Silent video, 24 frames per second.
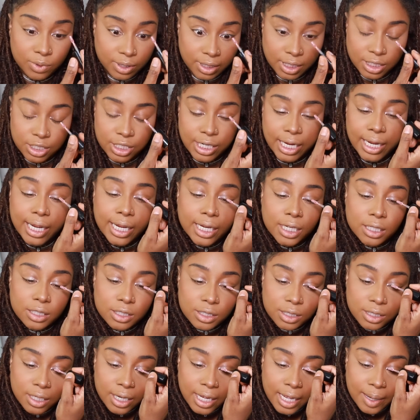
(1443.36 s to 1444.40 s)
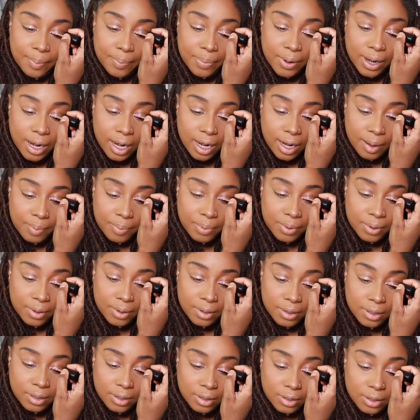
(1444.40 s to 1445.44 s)
really changed hip hop,
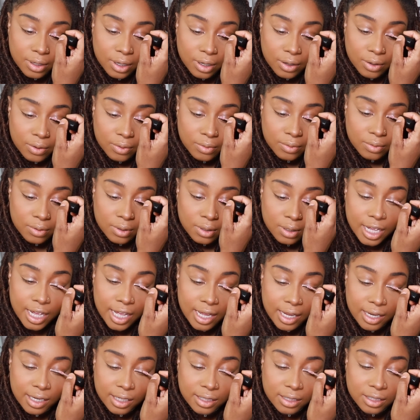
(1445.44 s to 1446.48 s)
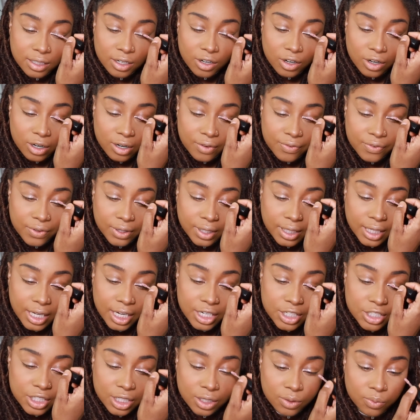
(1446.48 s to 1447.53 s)
you know, and her
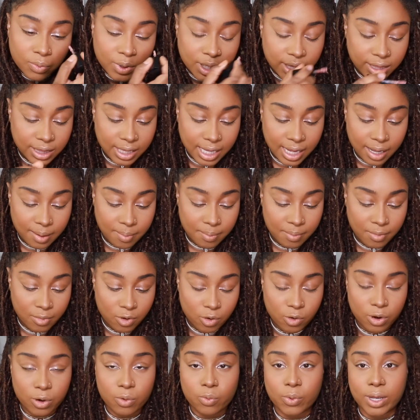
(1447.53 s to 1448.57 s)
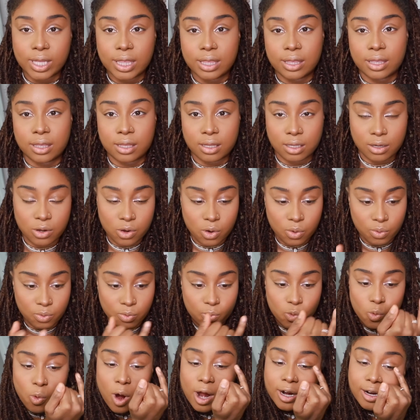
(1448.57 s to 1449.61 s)
affiliation with them or with
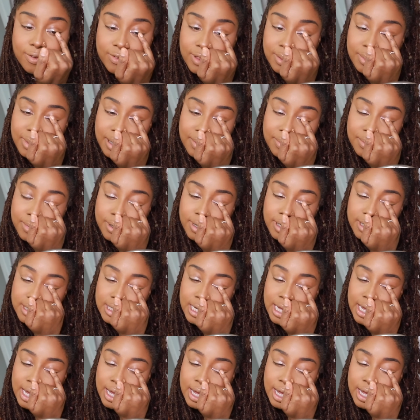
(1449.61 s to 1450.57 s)
one of the members.